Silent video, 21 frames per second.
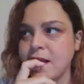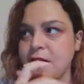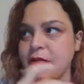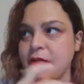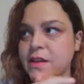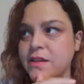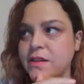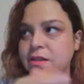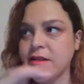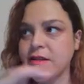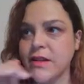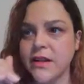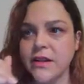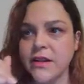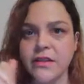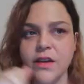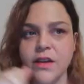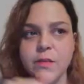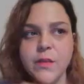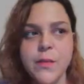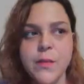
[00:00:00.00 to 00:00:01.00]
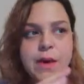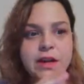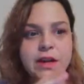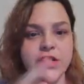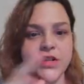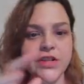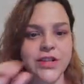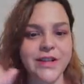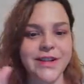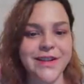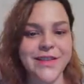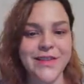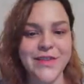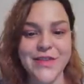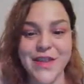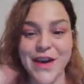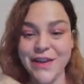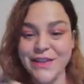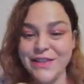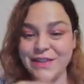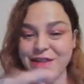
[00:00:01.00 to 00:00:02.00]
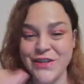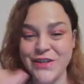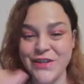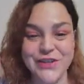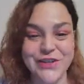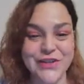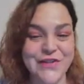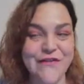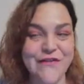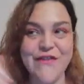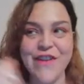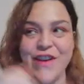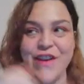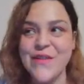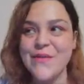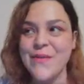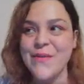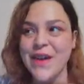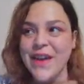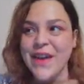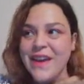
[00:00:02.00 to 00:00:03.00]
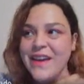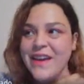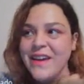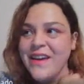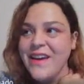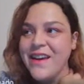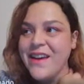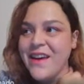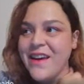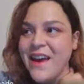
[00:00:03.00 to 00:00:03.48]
And then suddenly I'm imagining 9 teachers in front of me.